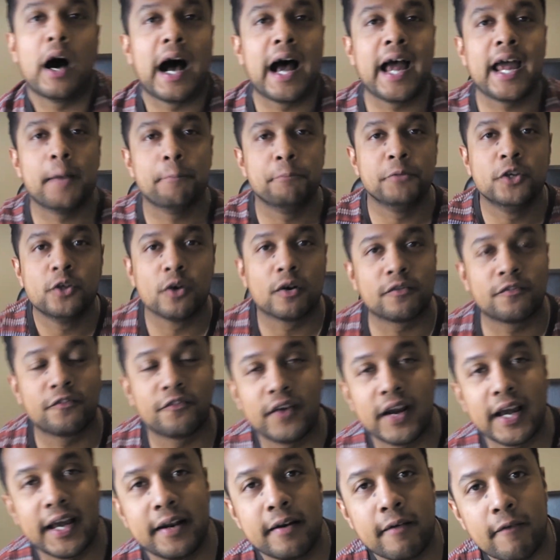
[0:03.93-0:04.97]
I am your
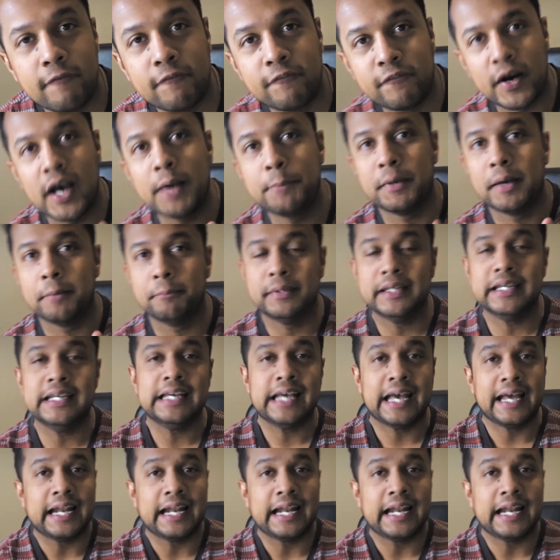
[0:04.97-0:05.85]
friend, 5MD,